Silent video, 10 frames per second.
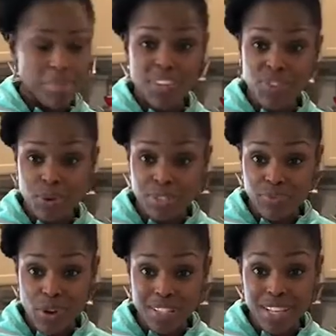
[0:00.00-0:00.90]
Even though it's
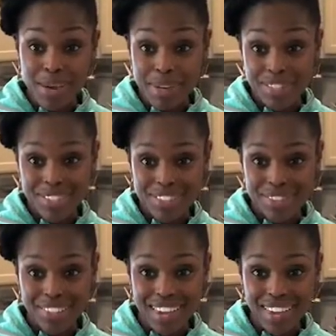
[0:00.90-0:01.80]
fall time, I
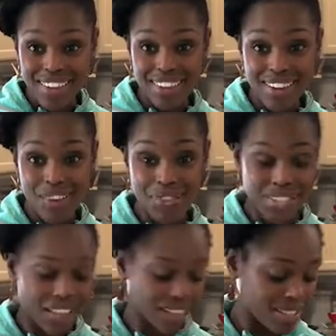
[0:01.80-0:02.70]
still like healthy
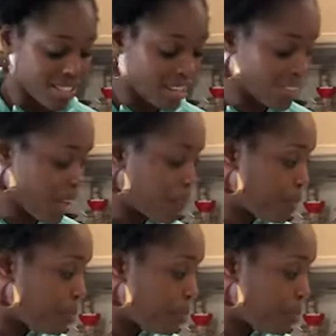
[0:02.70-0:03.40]
salads like that.